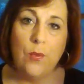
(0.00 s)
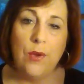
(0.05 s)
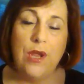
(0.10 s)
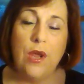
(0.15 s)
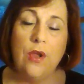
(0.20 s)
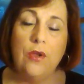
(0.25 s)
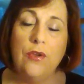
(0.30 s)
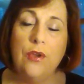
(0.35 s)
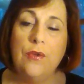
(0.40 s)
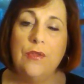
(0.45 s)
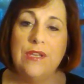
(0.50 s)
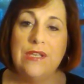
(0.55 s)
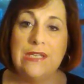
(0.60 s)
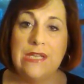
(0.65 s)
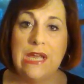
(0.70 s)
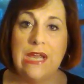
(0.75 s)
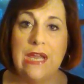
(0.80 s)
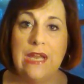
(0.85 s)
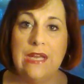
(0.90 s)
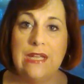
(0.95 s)
We all know that
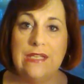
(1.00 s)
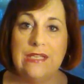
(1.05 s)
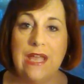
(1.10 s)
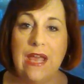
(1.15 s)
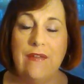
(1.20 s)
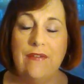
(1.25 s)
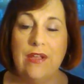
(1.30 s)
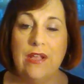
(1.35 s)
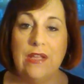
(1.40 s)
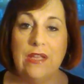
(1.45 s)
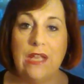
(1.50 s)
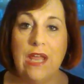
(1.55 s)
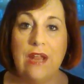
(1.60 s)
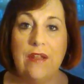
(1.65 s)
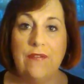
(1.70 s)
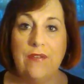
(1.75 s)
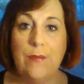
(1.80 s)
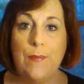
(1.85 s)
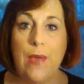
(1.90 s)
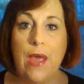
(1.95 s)
diet is having a lot
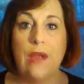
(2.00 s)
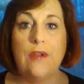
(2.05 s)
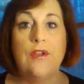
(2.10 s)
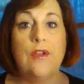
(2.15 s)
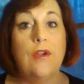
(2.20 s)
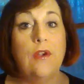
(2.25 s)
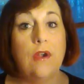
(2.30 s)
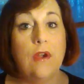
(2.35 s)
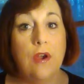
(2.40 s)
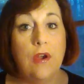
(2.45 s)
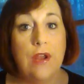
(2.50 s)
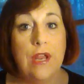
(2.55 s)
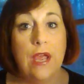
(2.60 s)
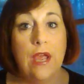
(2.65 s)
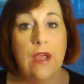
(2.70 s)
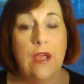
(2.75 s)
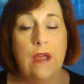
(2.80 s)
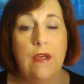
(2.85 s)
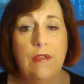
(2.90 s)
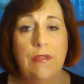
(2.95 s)
of impact on our
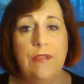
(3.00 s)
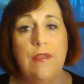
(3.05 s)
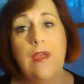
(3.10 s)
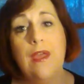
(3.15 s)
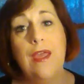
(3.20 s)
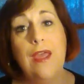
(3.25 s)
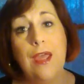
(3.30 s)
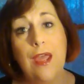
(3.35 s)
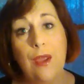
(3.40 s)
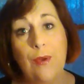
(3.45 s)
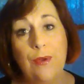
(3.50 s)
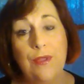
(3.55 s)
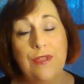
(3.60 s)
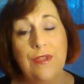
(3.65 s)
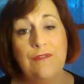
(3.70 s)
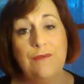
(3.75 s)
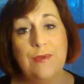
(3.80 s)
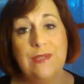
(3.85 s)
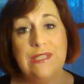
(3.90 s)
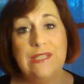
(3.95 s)
cardiac health, and what
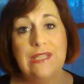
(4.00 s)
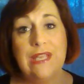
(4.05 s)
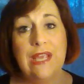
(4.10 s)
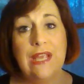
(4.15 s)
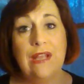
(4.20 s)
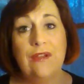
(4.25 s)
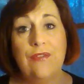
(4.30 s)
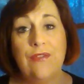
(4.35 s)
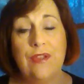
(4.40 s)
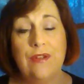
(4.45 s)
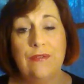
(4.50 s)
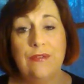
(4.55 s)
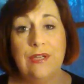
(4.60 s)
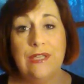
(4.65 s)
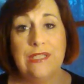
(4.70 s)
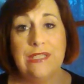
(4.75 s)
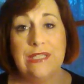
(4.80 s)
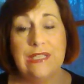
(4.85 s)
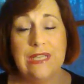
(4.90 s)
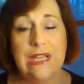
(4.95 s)
they've been saying over the
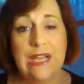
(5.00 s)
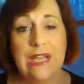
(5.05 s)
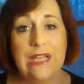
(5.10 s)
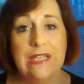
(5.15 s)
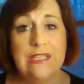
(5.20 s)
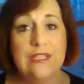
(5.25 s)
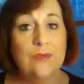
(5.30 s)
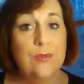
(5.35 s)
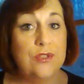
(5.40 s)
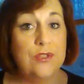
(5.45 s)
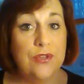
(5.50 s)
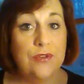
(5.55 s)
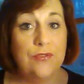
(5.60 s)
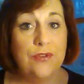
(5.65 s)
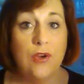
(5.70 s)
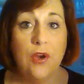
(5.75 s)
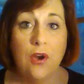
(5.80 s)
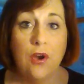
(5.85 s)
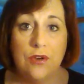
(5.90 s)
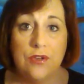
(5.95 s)
recent decades is what's good
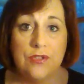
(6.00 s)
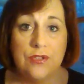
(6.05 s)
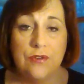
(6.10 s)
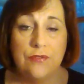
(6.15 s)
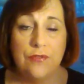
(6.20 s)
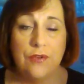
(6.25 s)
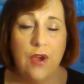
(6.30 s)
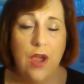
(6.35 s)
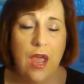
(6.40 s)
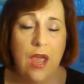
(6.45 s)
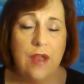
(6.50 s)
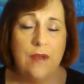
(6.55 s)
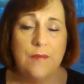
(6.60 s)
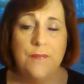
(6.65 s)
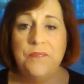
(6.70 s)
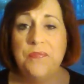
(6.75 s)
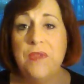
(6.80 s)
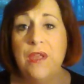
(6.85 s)
for your heart is good for your head.